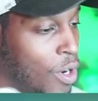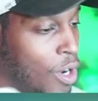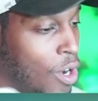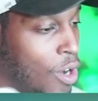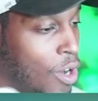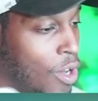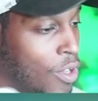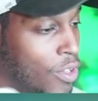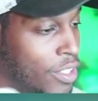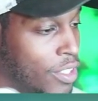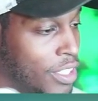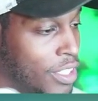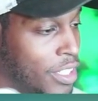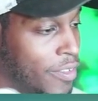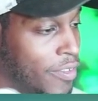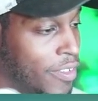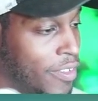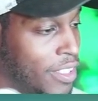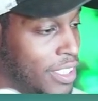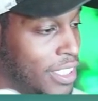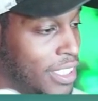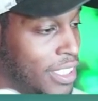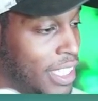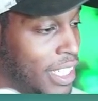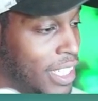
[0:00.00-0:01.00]
all the
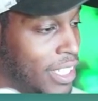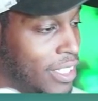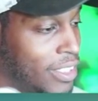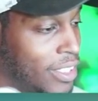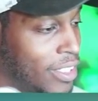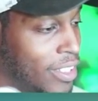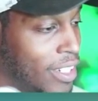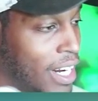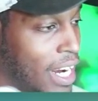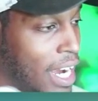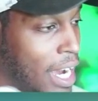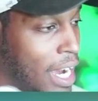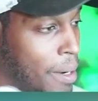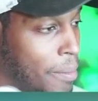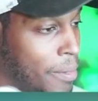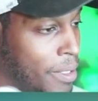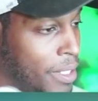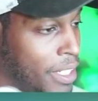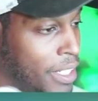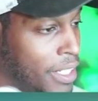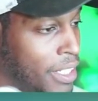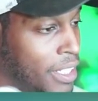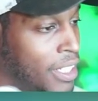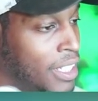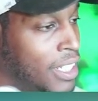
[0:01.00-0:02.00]
different sales that are
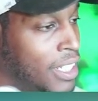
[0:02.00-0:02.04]
happening.